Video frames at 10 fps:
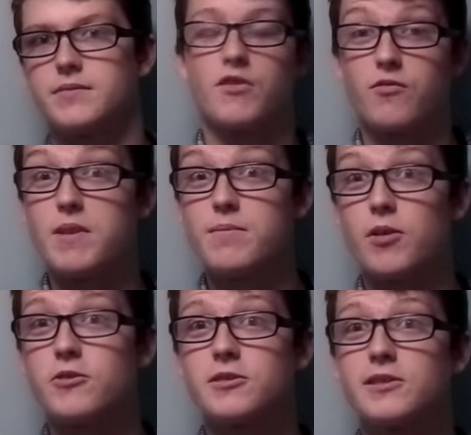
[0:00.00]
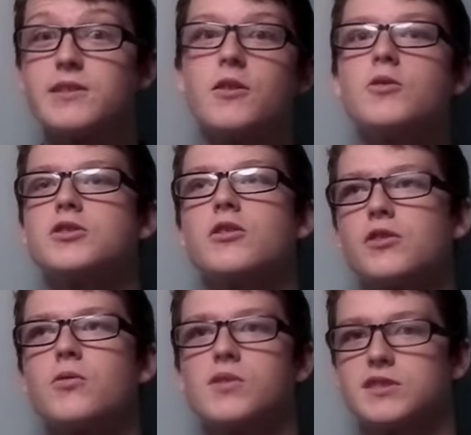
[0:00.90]
But for me personally, those aren't
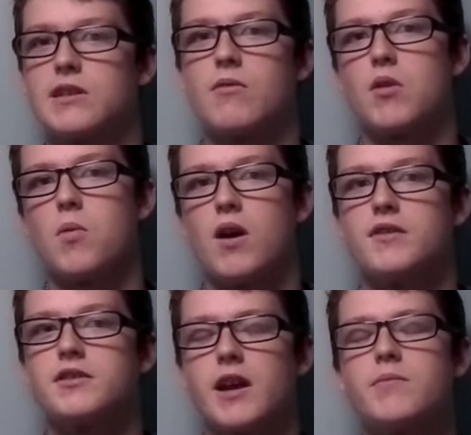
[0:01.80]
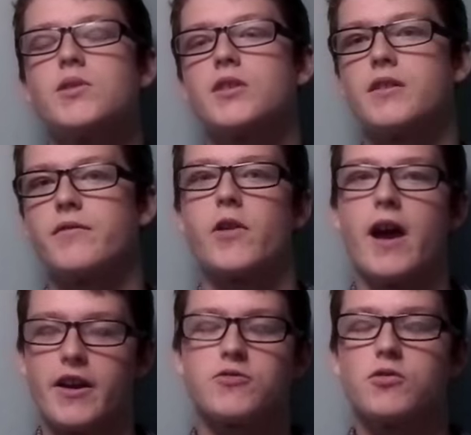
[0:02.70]
the ones I want to watch. I'm looking for
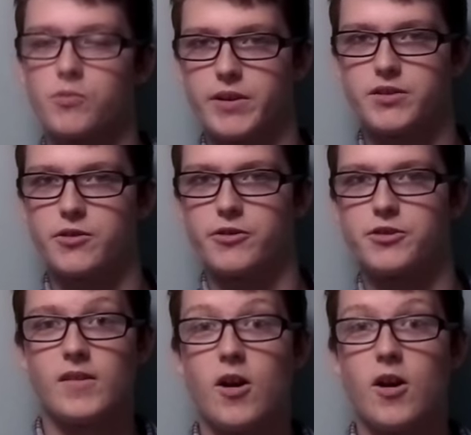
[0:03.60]
actual research.